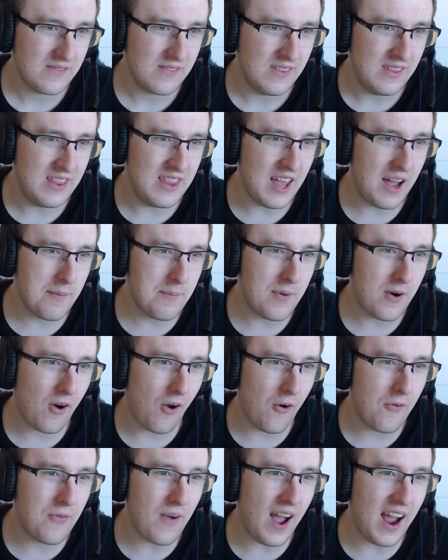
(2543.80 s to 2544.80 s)
Number
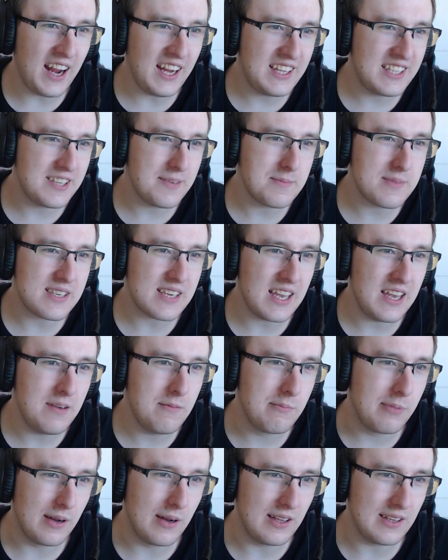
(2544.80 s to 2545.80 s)
of items in
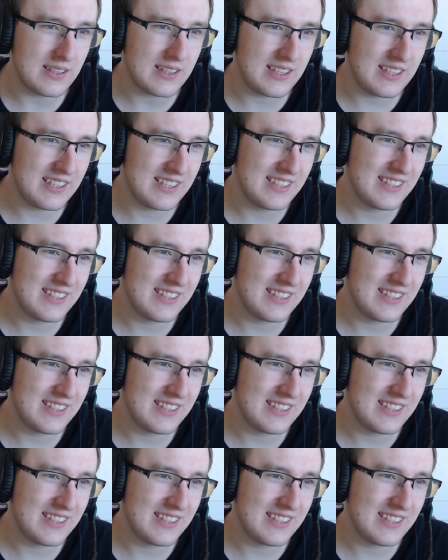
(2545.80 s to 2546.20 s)
bulk.